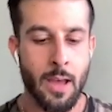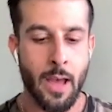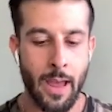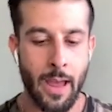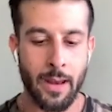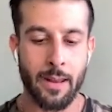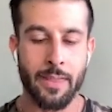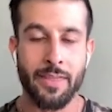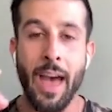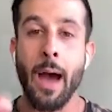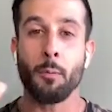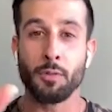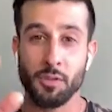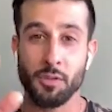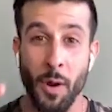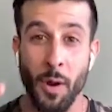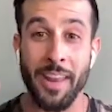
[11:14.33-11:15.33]
and that
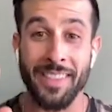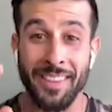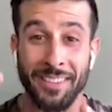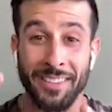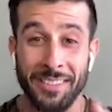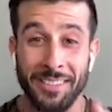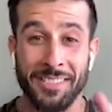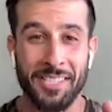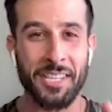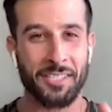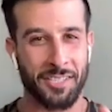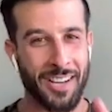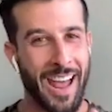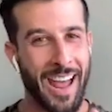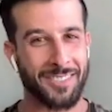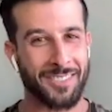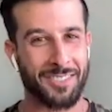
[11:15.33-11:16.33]
was when the decision
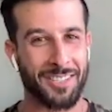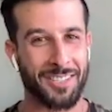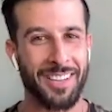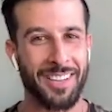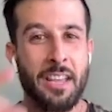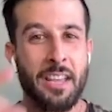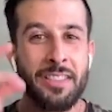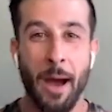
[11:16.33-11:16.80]
actually.